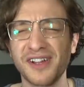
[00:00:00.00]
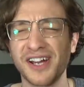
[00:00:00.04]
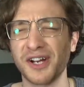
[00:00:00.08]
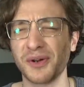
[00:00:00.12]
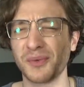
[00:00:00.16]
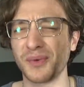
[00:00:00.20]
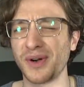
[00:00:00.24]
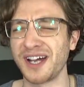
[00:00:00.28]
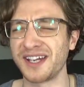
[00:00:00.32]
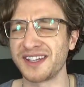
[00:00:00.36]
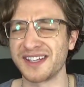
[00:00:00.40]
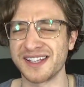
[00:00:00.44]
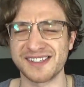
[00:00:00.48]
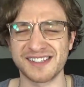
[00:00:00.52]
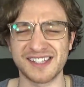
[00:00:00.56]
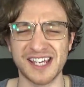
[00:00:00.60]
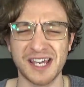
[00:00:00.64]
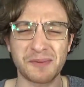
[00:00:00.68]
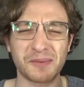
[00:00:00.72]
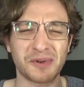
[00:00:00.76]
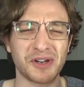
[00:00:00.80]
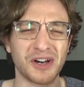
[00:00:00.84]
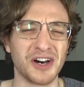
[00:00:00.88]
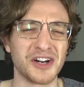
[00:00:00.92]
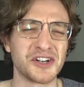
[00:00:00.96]
Flight Away in the
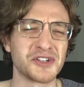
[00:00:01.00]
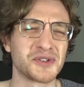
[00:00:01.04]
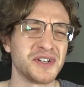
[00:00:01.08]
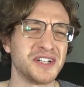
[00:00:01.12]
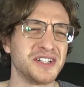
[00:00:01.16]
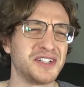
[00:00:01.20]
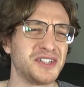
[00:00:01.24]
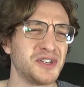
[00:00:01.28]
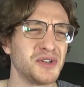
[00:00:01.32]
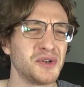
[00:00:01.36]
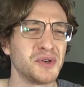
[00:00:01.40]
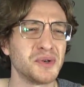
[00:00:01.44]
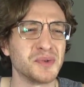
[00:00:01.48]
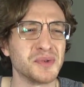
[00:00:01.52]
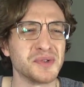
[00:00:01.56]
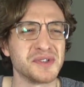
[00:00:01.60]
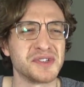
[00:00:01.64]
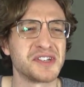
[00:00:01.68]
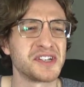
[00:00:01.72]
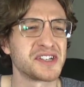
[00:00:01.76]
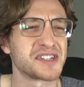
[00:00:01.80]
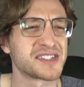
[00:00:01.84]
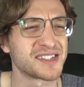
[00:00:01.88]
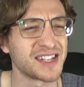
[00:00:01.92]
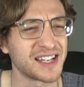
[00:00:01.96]
same country too. It
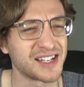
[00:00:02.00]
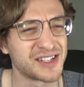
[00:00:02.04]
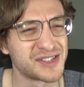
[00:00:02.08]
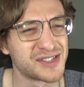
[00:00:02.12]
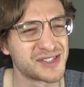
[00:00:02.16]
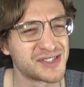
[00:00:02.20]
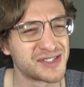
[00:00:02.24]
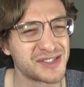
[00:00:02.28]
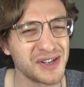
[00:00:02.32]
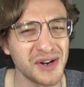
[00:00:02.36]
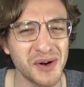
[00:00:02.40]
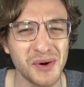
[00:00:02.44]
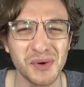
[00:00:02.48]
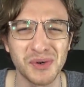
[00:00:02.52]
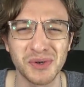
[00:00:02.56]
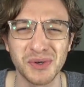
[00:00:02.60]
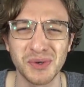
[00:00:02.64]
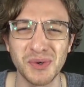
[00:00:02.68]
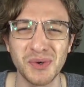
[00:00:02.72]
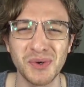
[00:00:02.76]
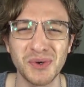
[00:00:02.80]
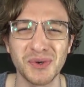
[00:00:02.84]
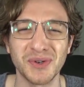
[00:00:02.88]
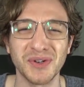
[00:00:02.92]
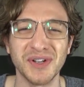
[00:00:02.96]
was just like so
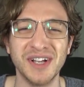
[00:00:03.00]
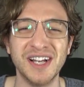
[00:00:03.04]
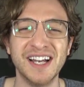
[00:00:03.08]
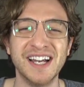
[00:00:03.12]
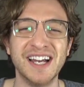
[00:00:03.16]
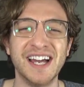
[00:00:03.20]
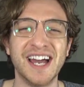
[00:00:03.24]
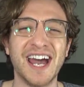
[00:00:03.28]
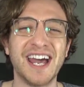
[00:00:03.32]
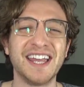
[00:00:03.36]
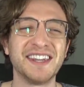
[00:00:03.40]
cool.